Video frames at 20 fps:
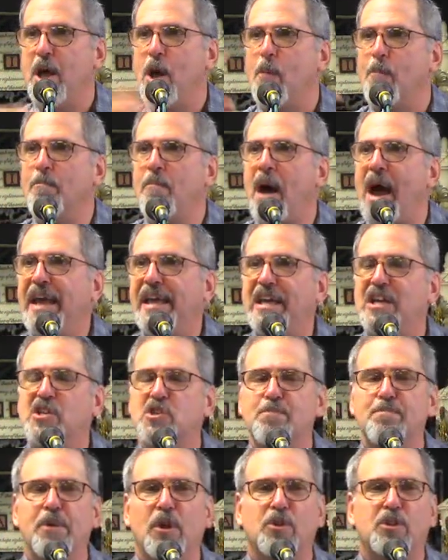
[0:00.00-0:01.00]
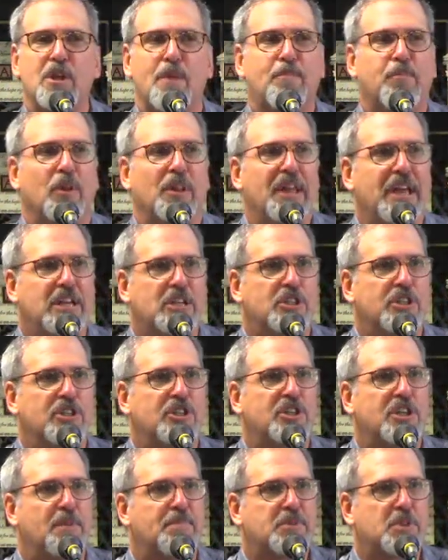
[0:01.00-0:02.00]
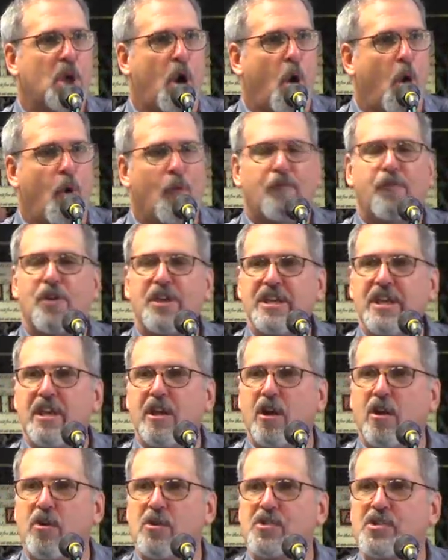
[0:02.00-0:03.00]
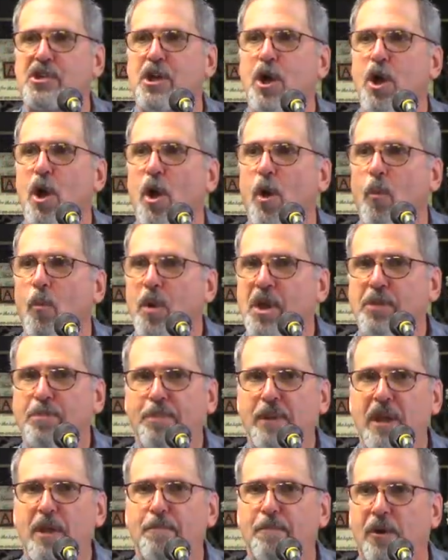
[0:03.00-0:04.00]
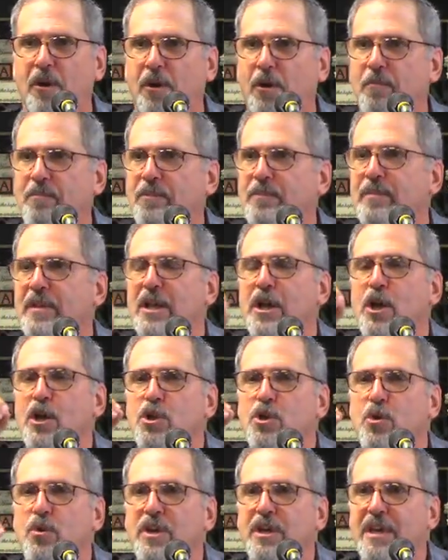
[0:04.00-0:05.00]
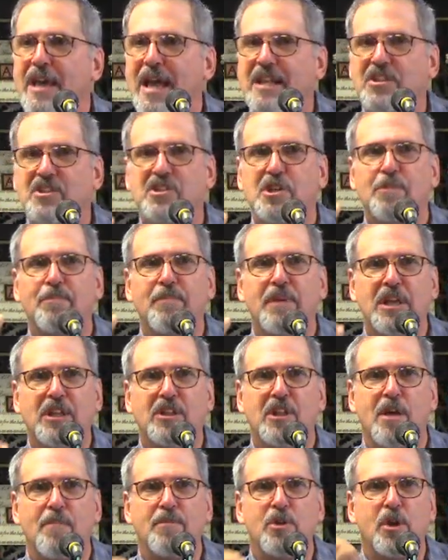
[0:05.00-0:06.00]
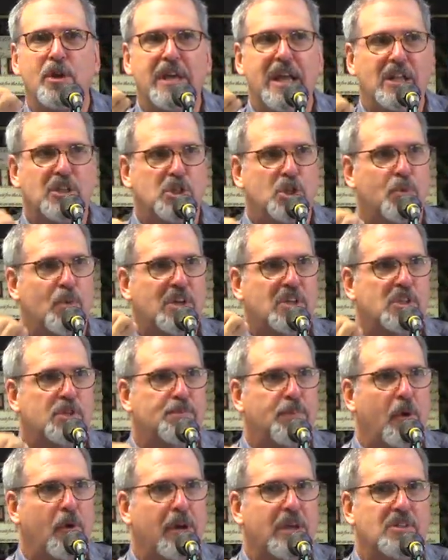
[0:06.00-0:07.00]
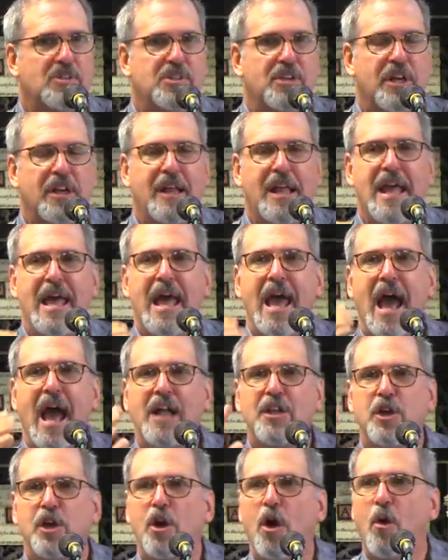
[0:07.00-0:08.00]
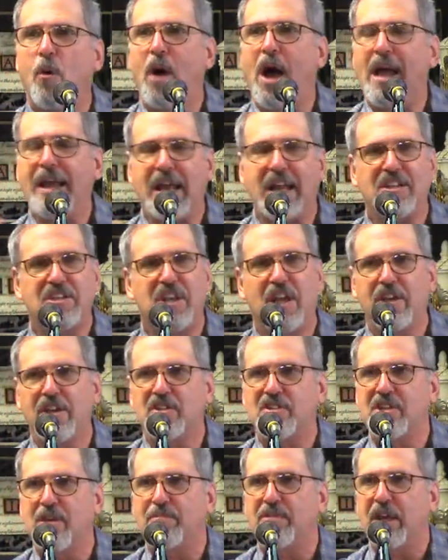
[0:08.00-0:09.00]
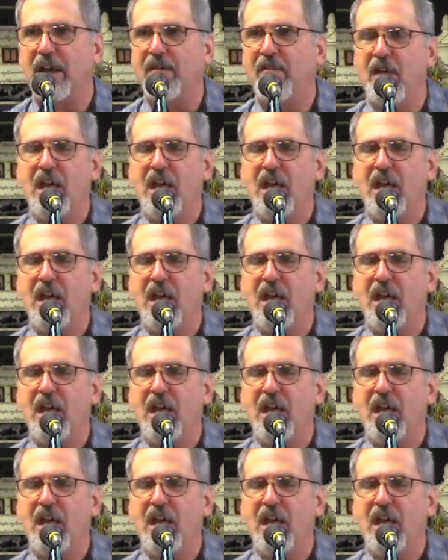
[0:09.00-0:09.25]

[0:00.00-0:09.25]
Mike has built up relationships over years with people. You get to meet them, you get to experience it. And you know, I gotta tell you something.